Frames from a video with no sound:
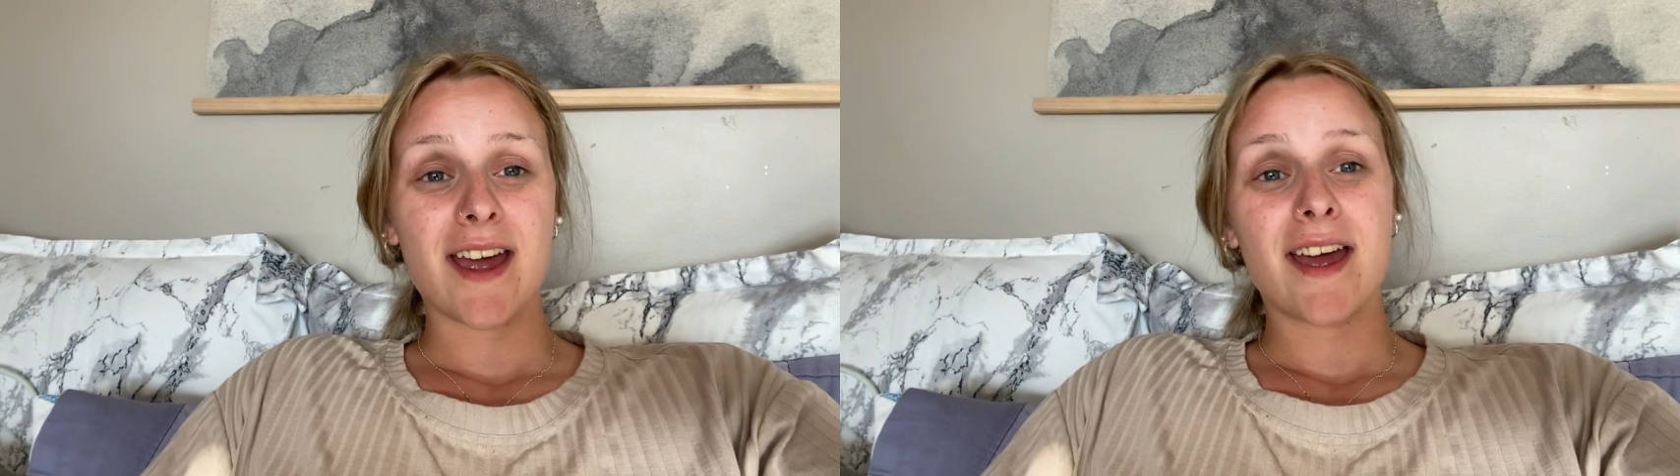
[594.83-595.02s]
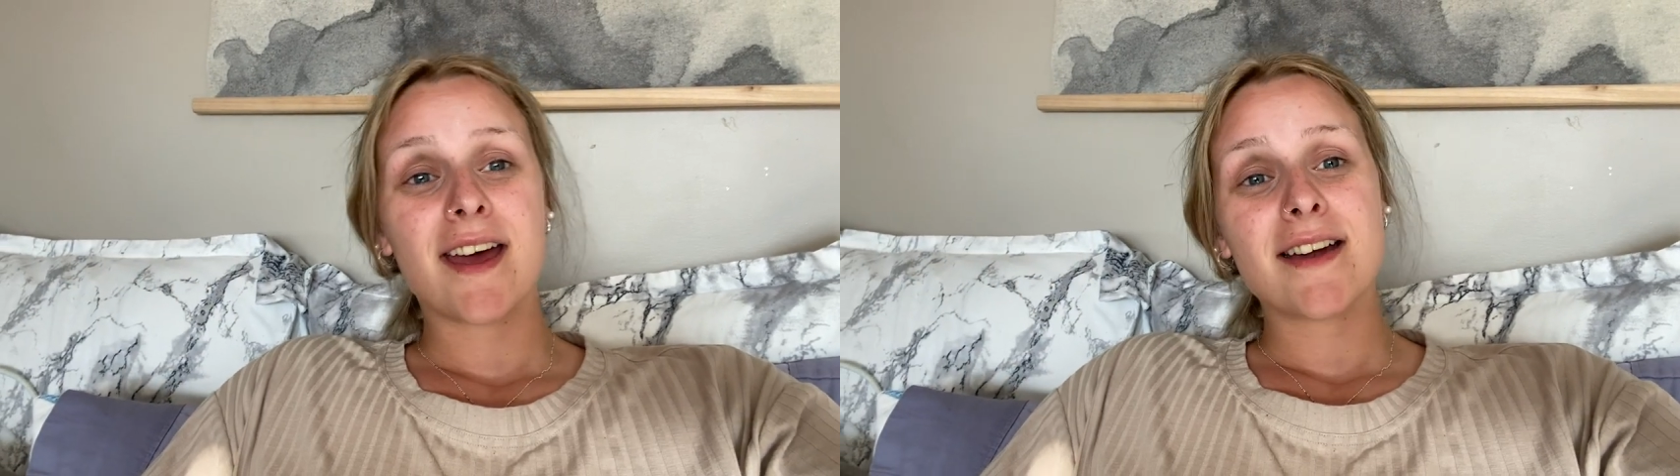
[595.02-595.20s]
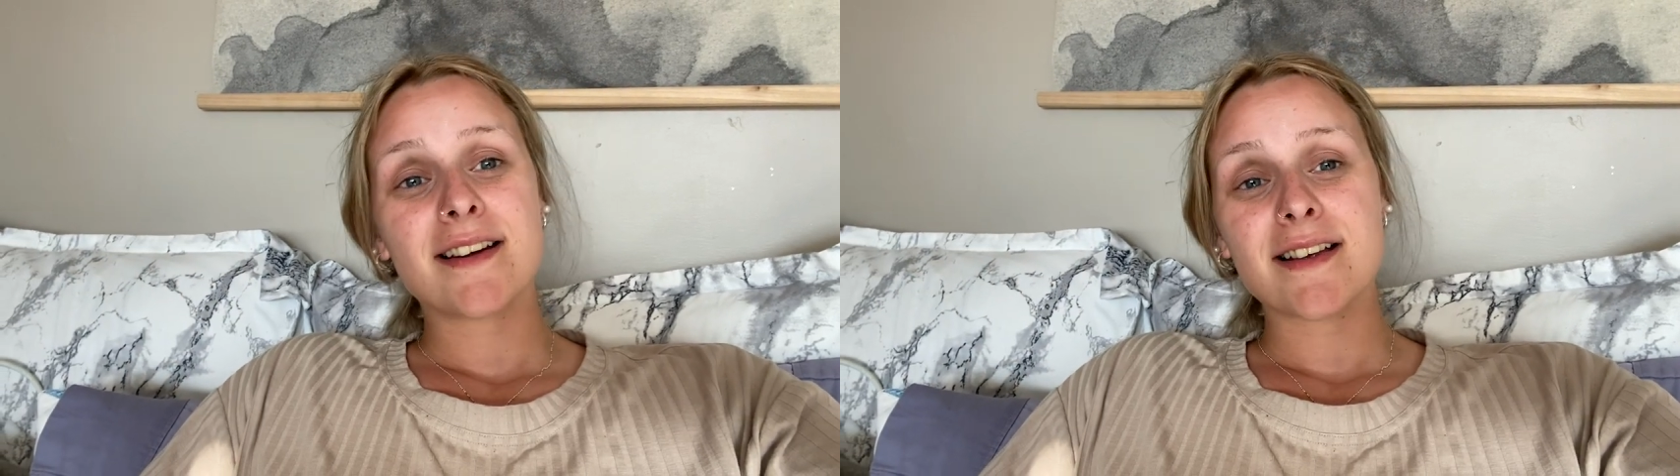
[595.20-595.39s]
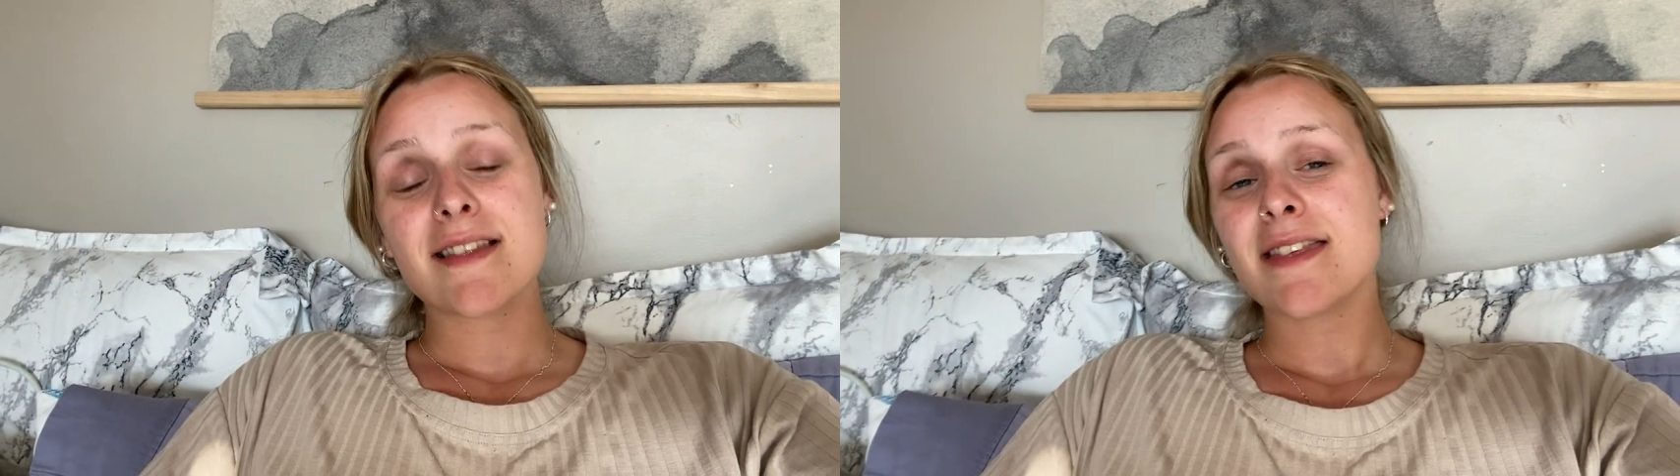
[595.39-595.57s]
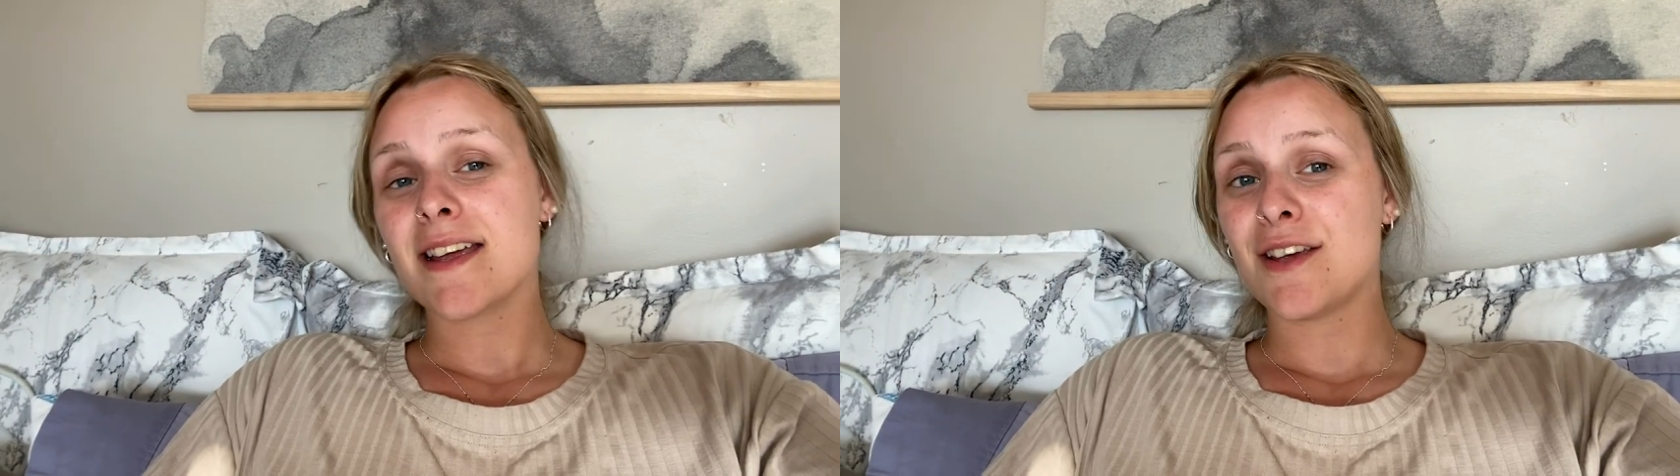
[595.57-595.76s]

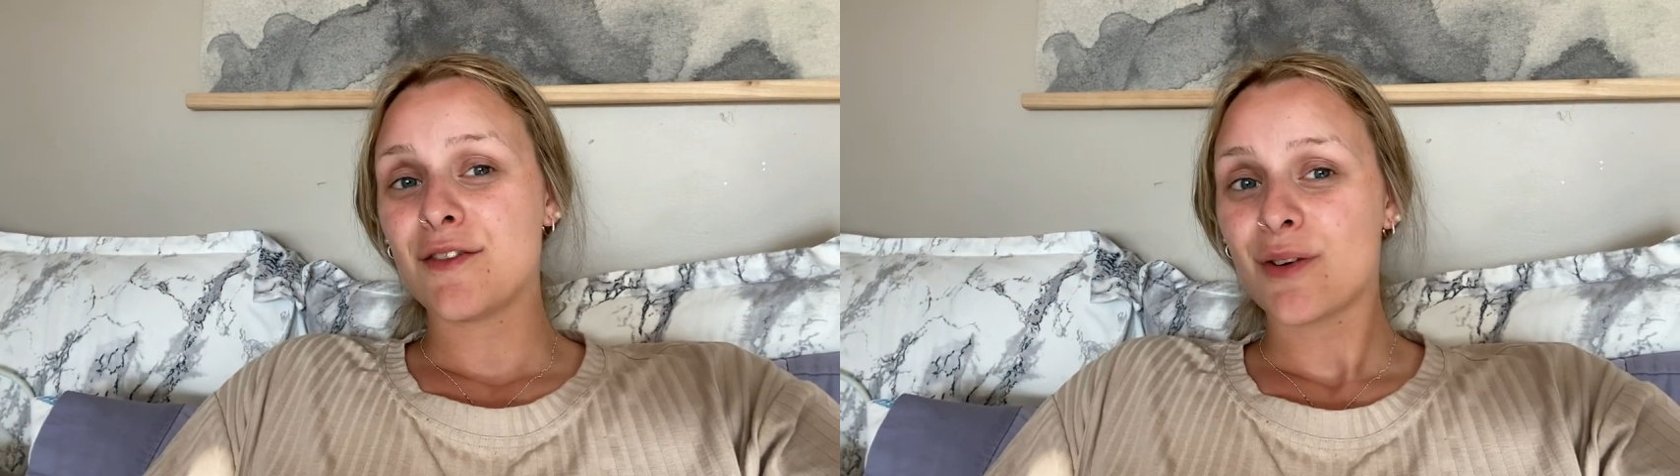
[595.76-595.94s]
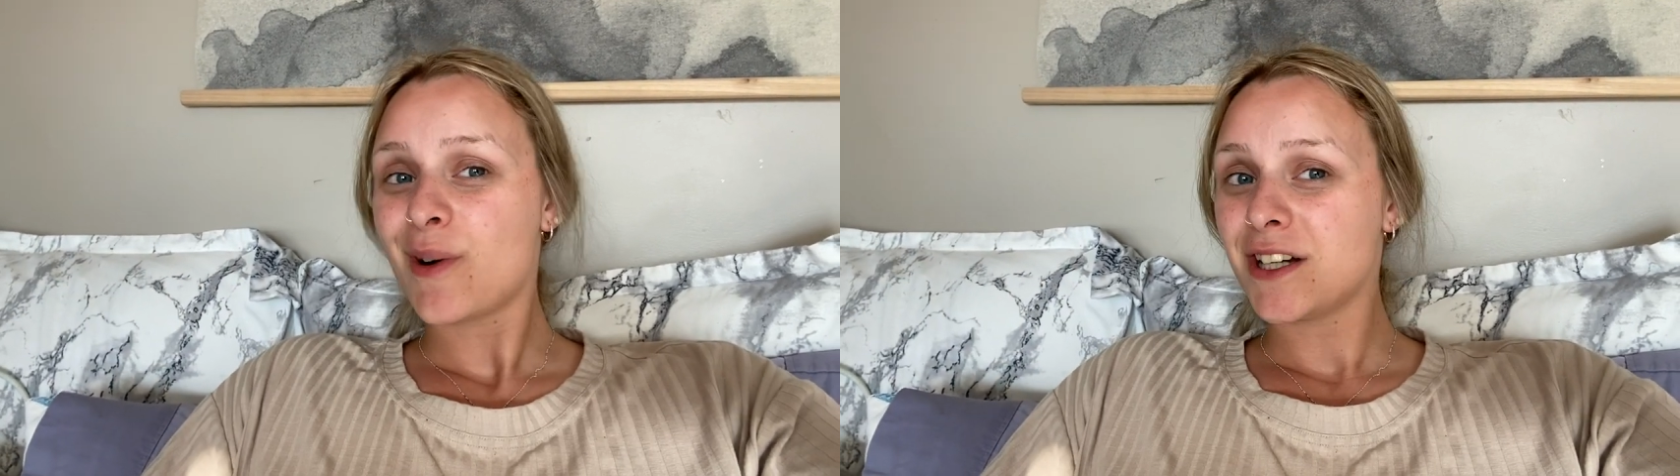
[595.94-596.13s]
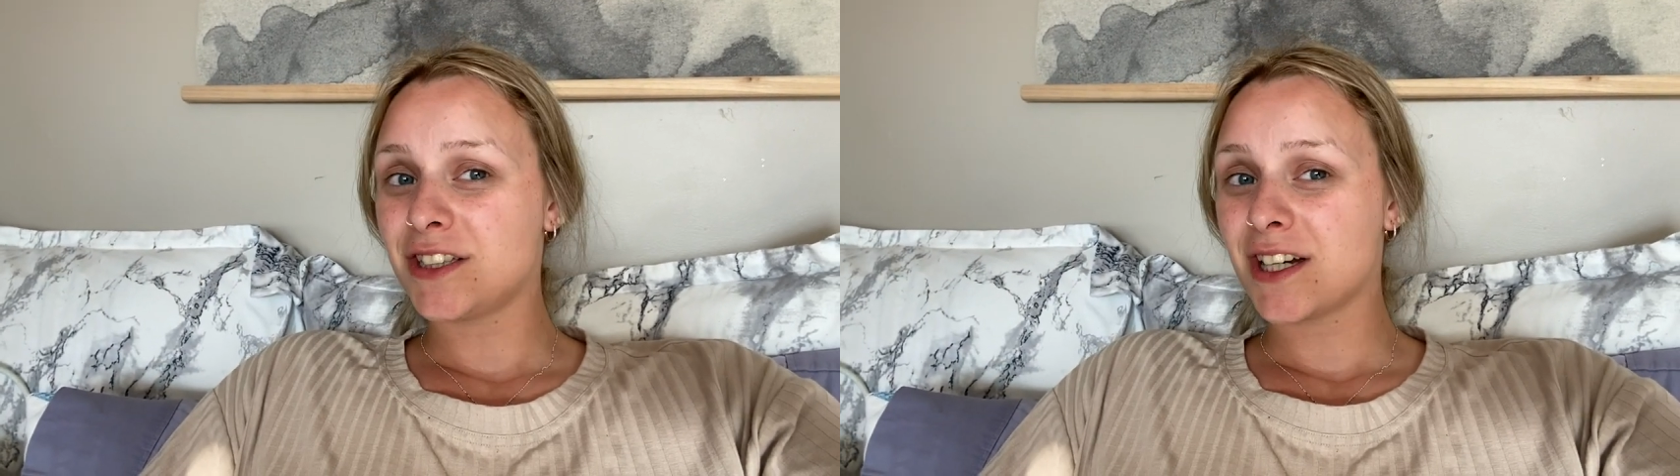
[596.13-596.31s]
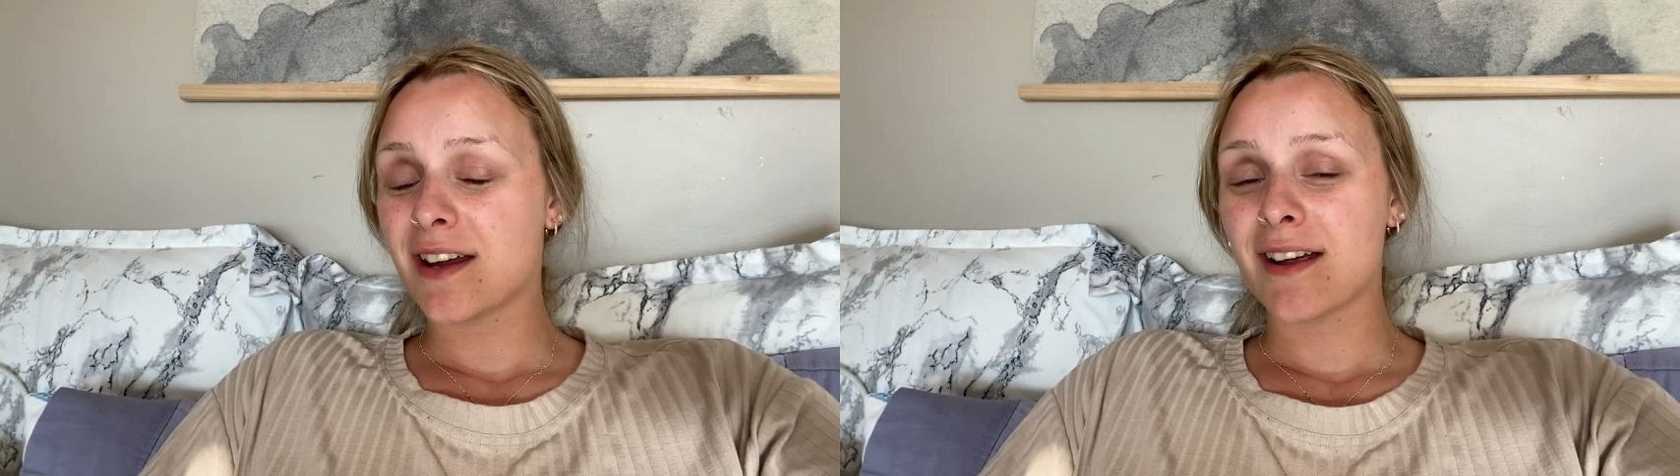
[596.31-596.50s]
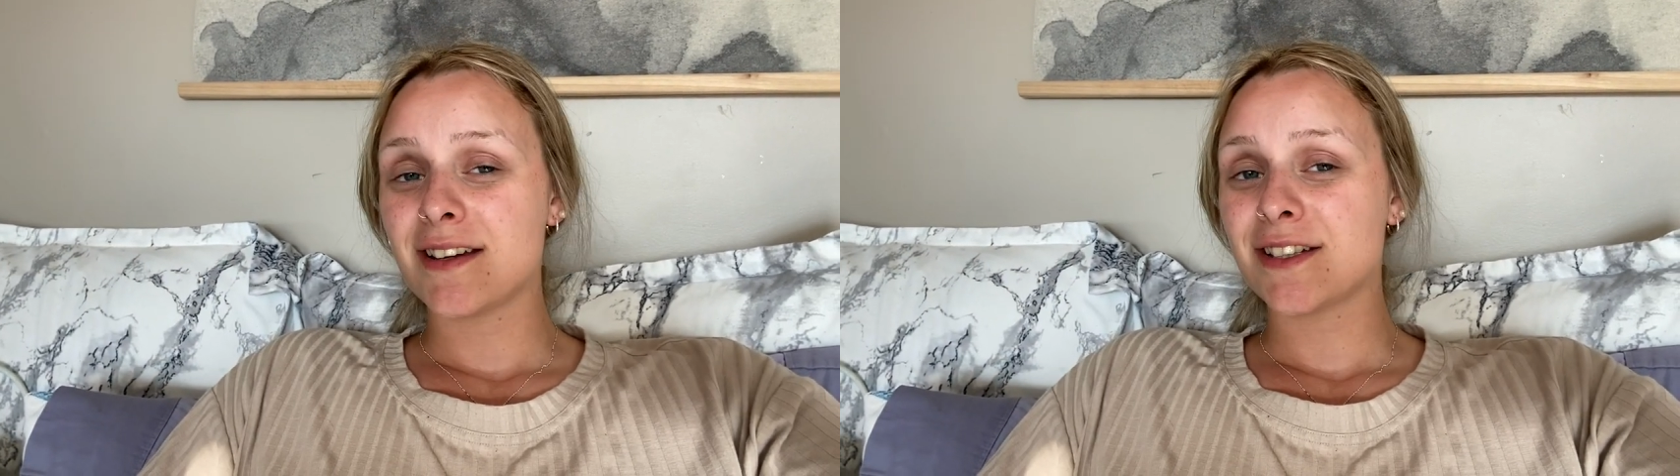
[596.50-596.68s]
and thank you for watching.